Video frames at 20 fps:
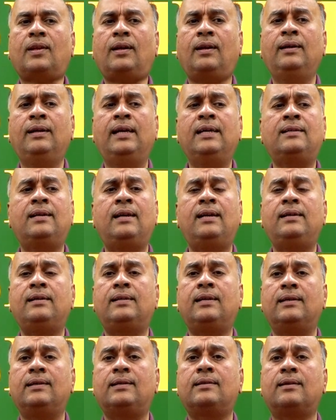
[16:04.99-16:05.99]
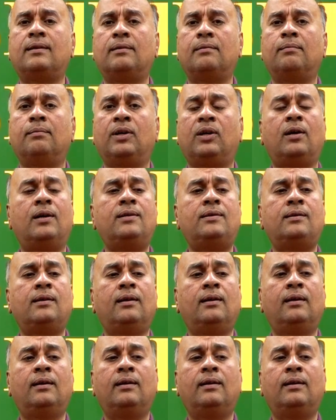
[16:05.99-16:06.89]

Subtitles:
National interest, because